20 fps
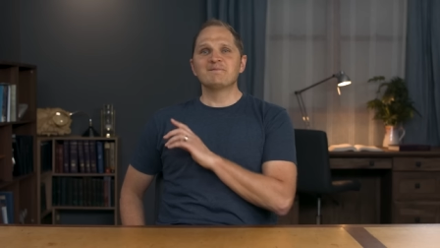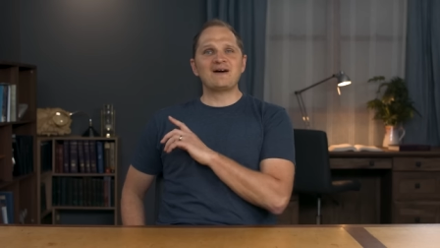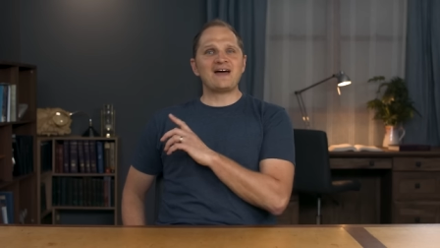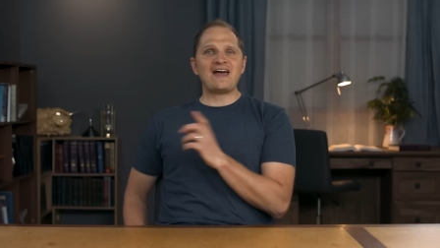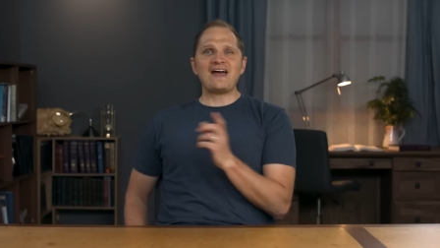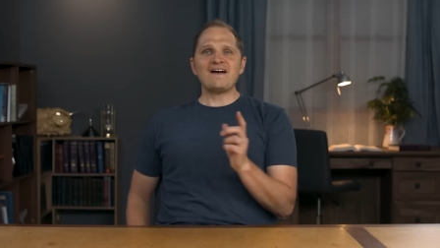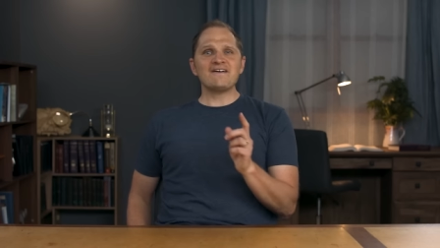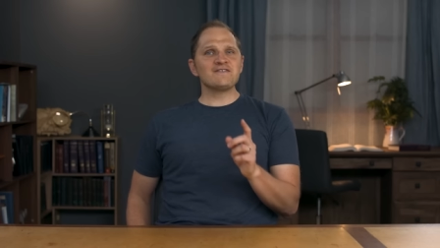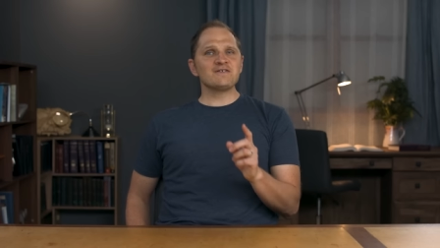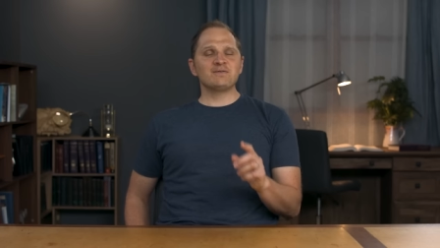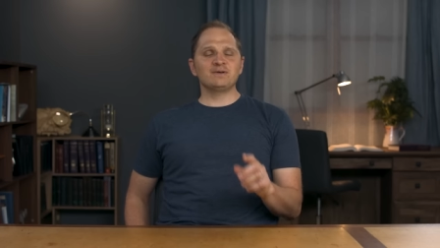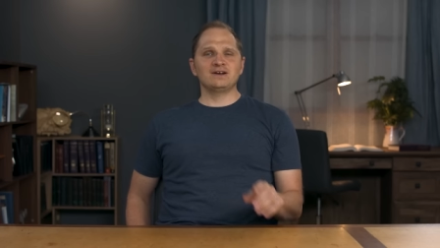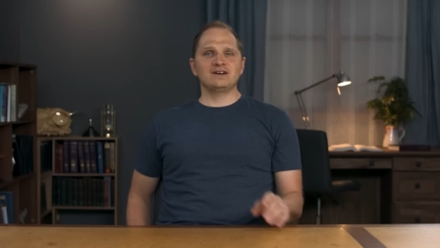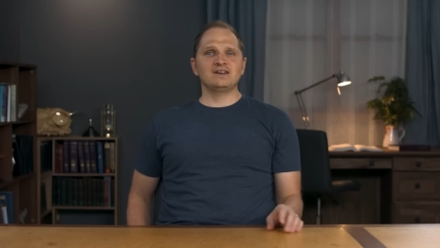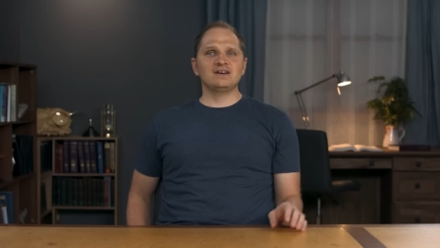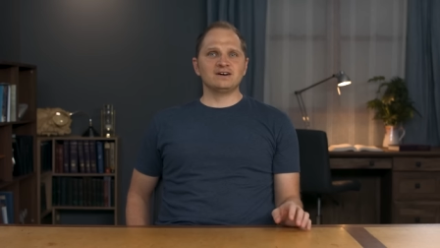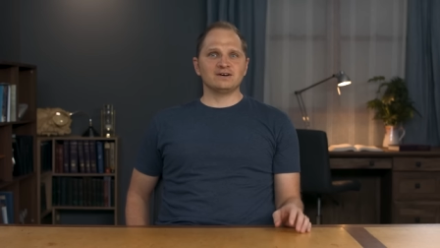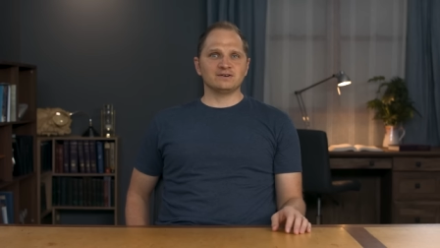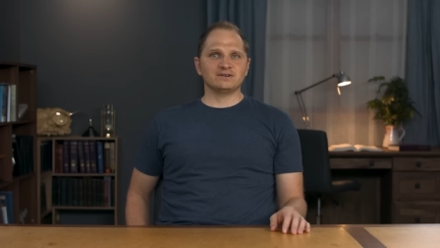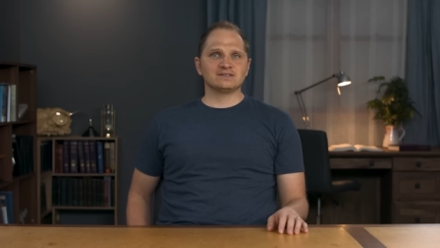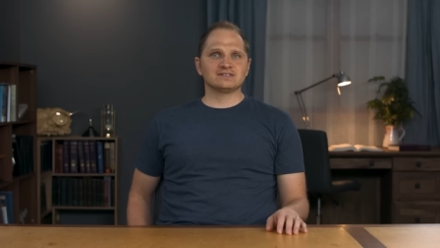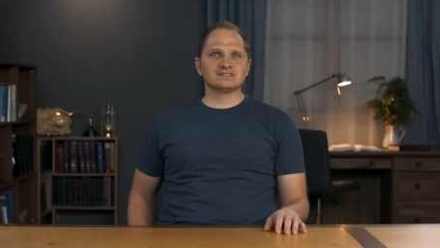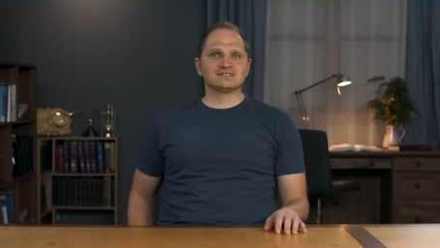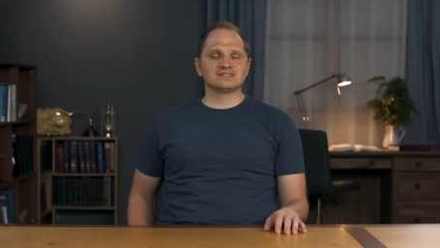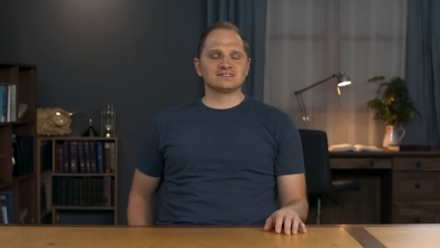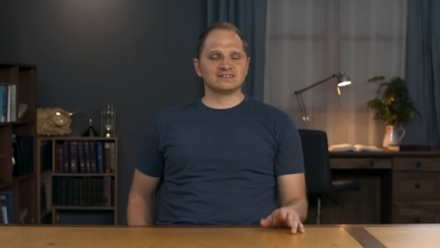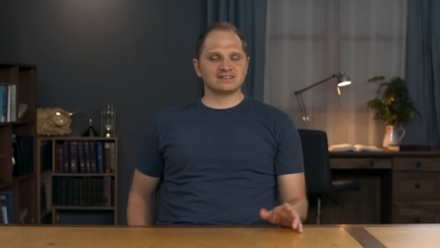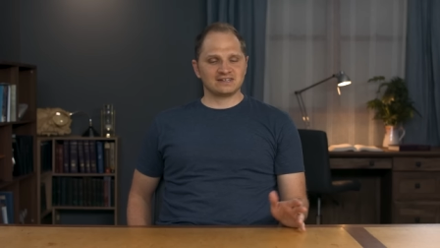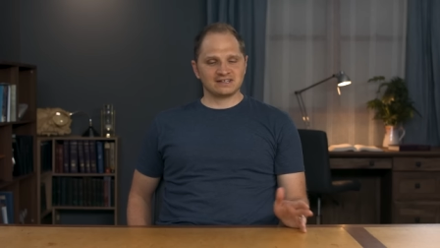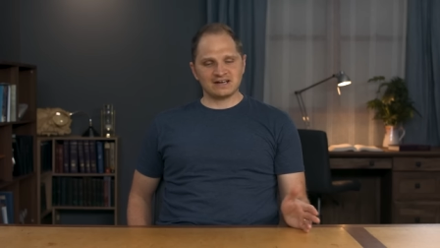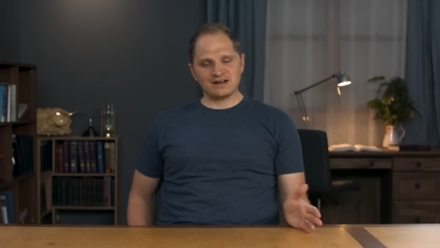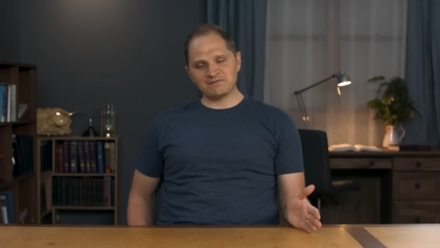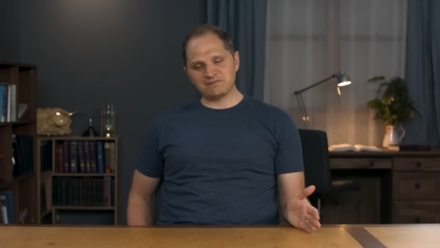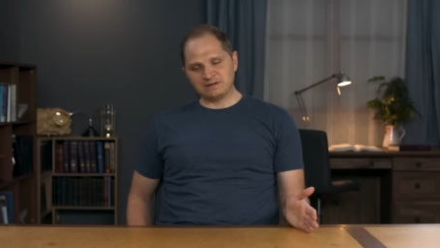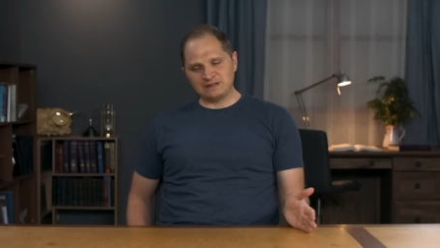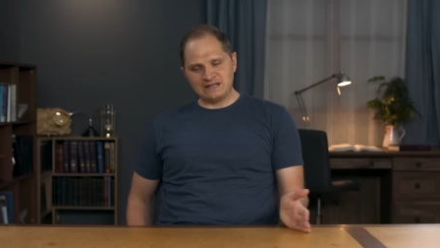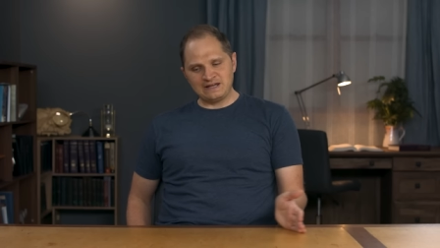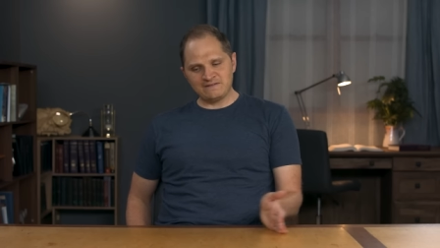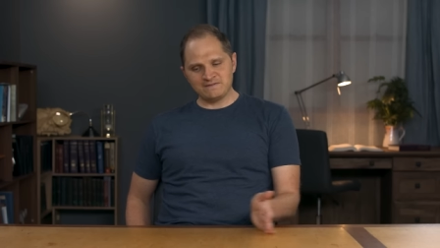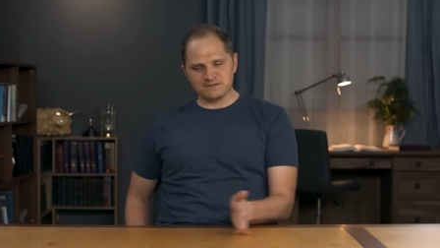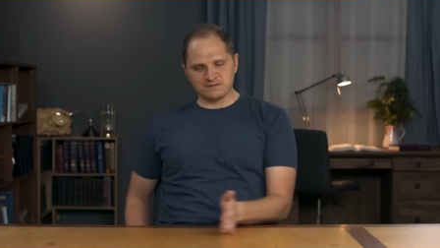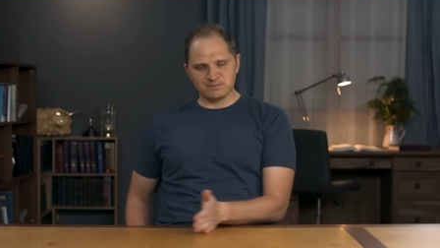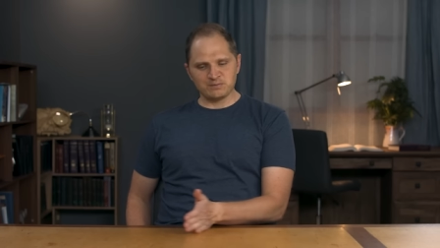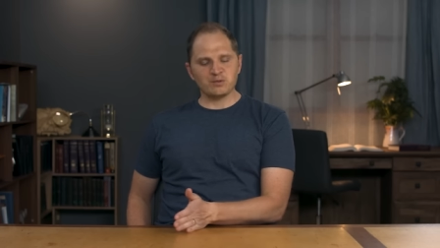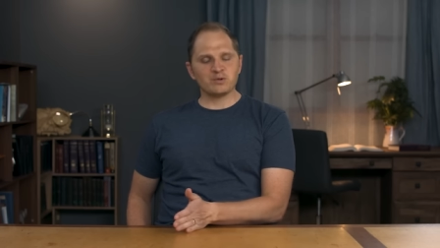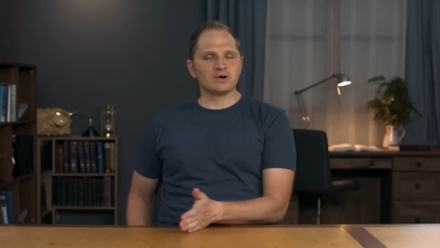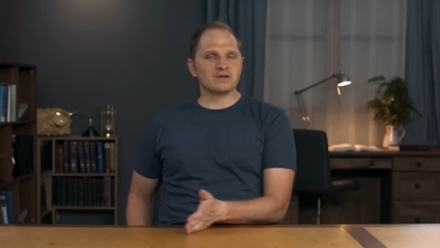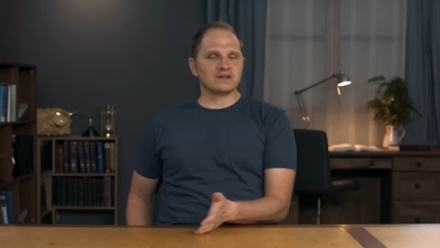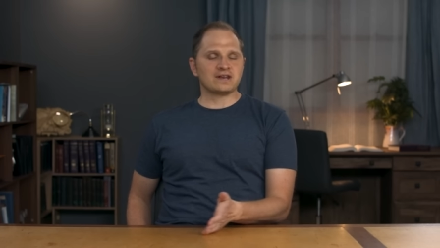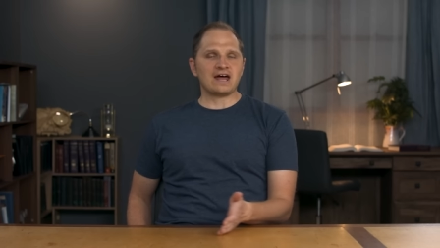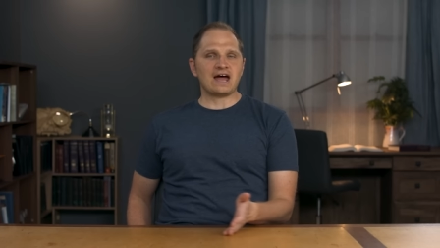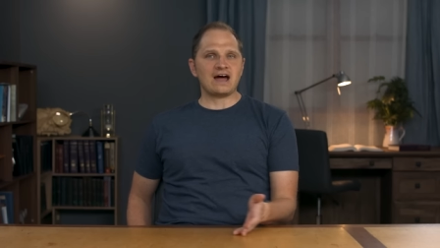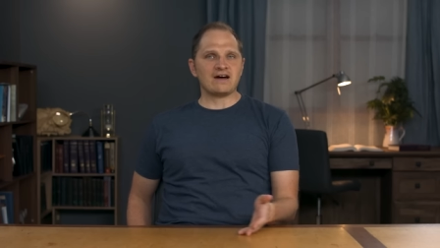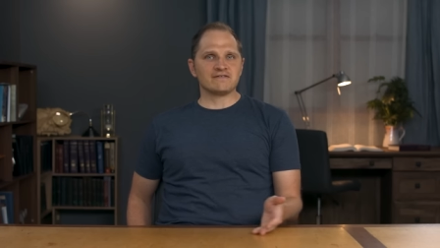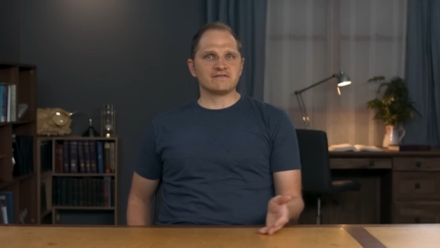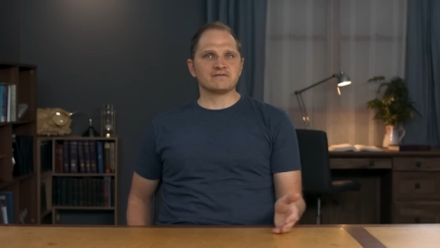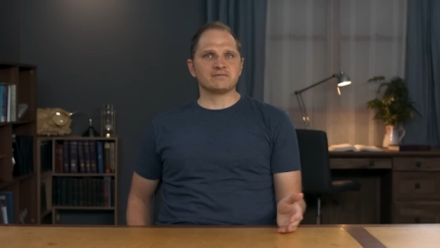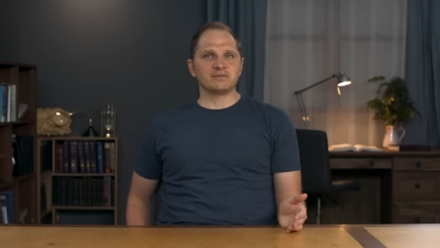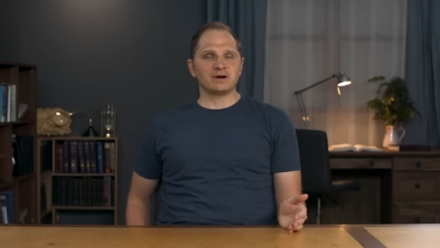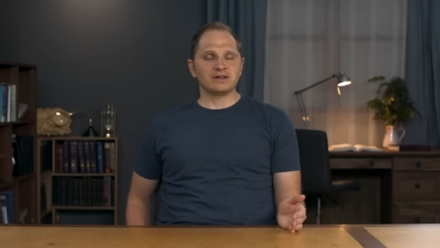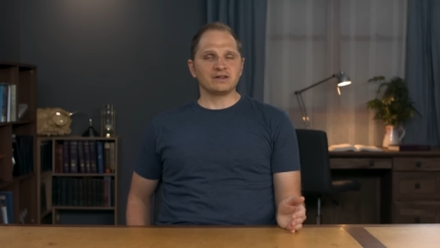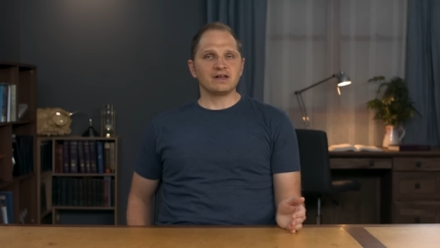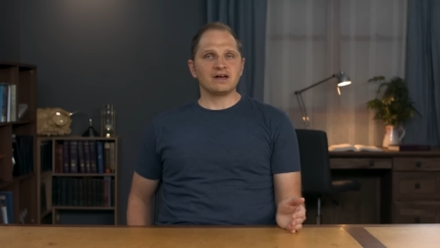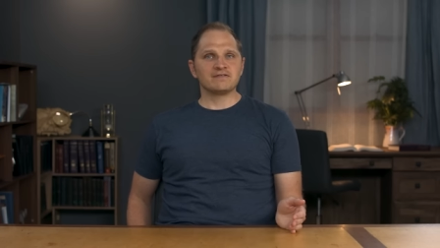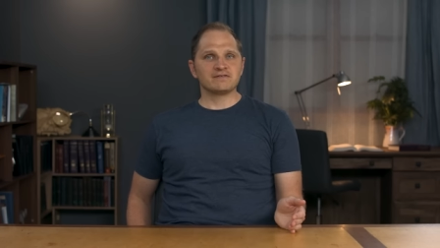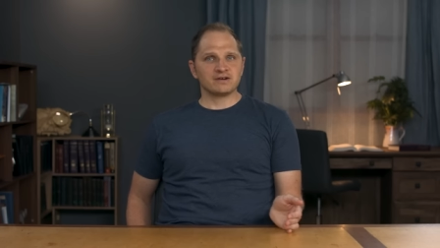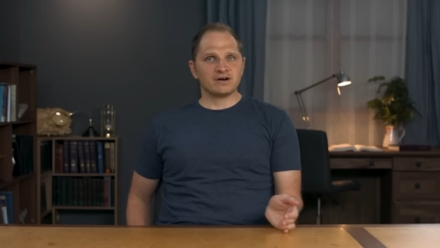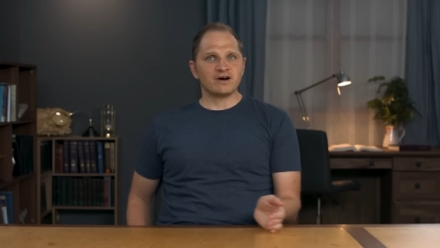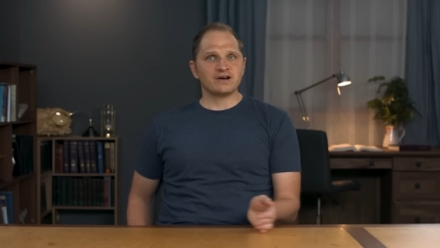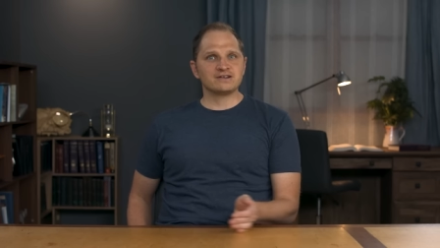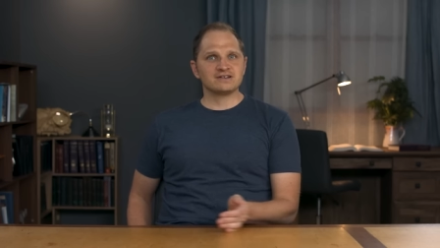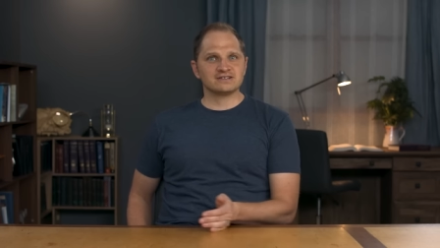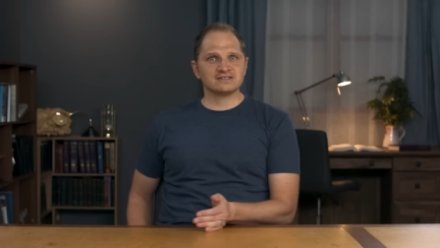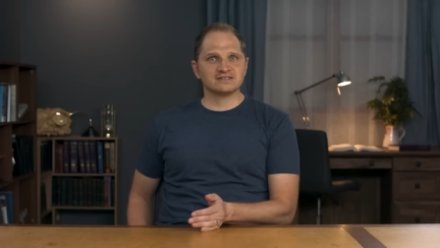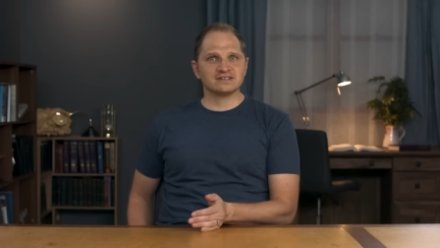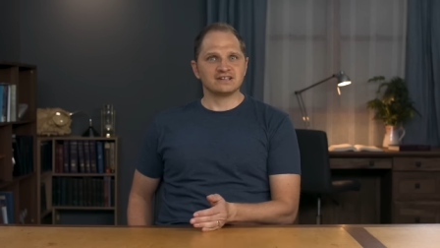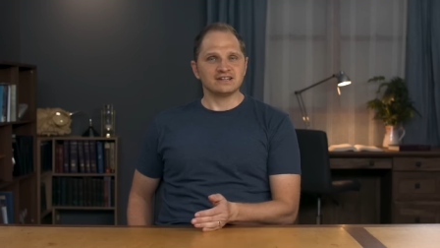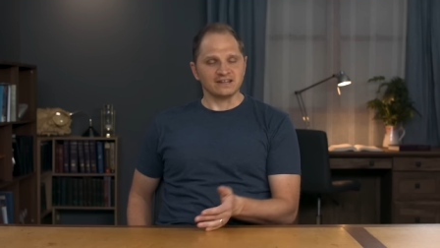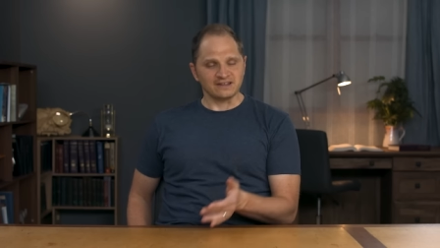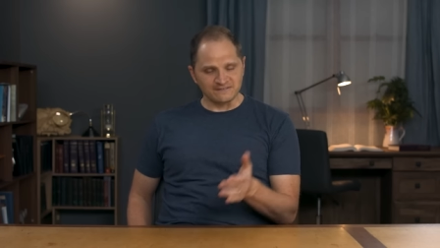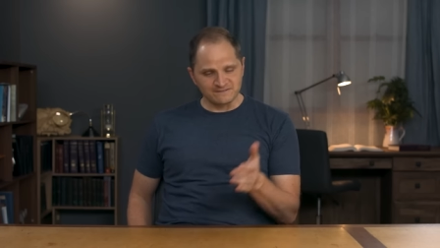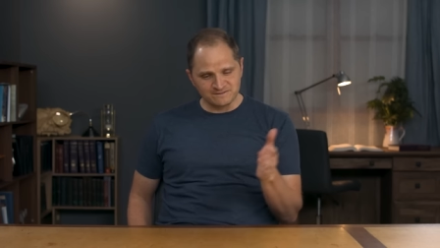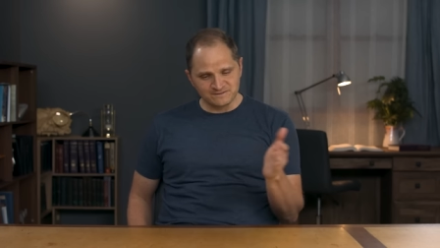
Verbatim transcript: But everybody knows, like I've lived more than half my life consciously. Like the